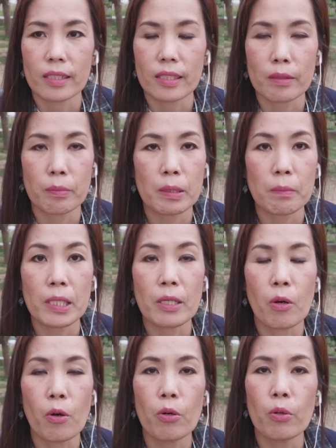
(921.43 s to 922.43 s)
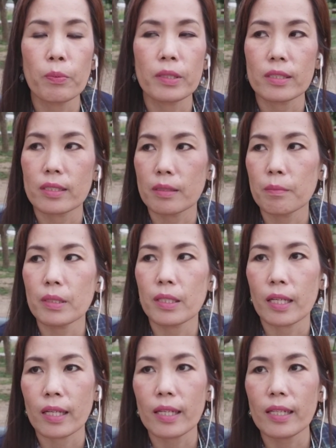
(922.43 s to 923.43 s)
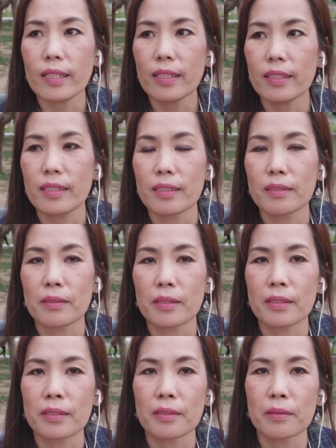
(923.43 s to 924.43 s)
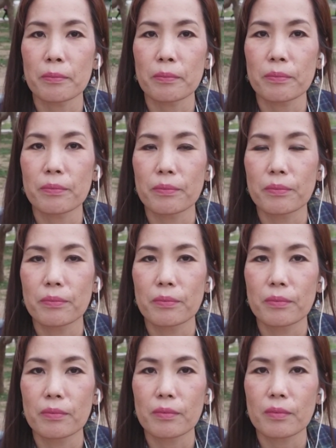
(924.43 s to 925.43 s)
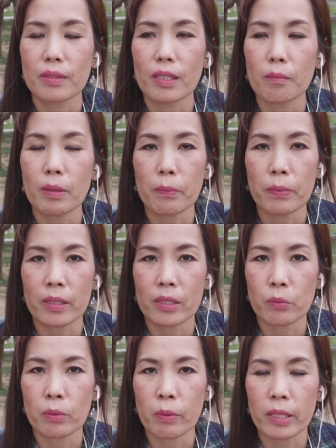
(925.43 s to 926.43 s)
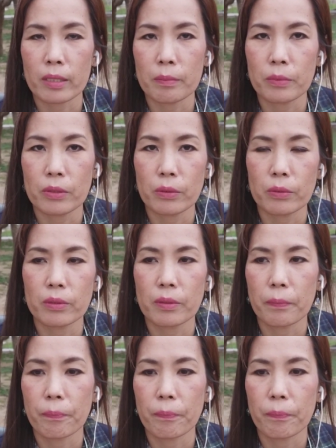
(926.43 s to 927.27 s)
giving me hope that someday um, my parents will wake up too.